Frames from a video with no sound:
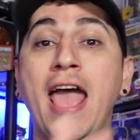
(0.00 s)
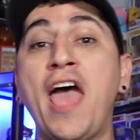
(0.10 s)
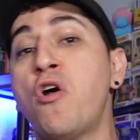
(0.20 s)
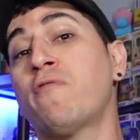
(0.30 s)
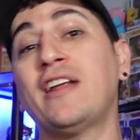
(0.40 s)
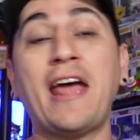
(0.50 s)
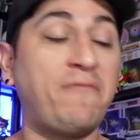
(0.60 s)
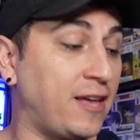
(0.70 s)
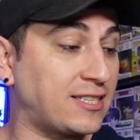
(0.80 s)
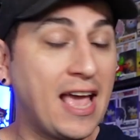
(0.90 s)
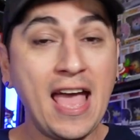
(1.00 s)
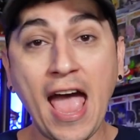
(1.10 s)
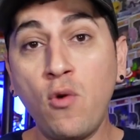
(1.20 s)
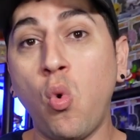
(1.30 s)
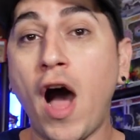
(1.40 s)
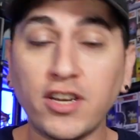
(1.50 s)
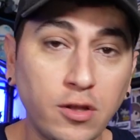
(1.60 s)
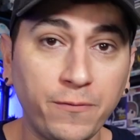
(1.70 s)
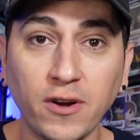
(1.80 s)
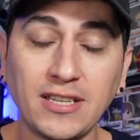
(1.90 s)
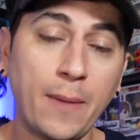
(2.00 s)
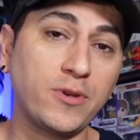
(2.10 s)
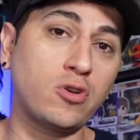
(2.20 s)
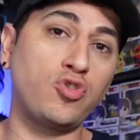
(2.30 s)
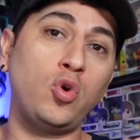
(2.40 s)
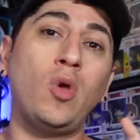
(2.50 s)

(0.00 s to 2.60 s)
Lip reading: head over to Netflix and watch the first episode. You